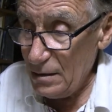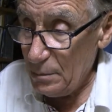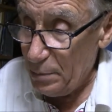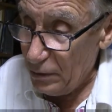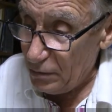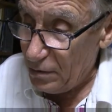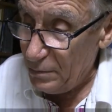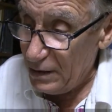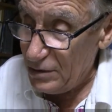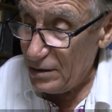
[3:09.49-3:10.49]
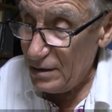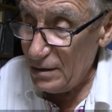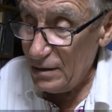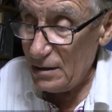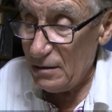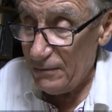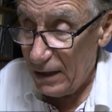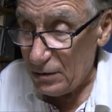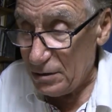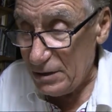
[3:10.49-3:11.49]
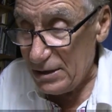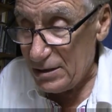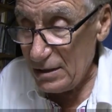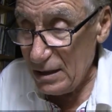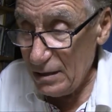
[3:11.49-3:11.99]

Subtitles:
The Pilgrimage, The Valkyries,